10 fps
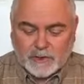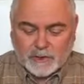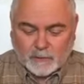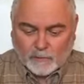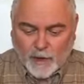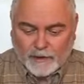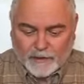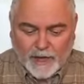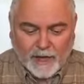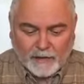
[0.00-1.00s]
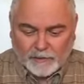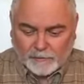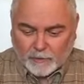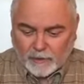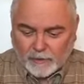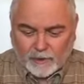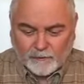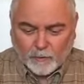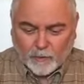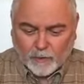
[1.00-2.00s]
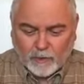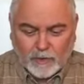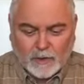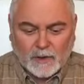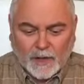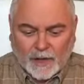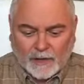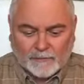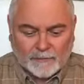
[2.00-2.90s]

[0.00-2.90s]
right now, and we're looking for uh,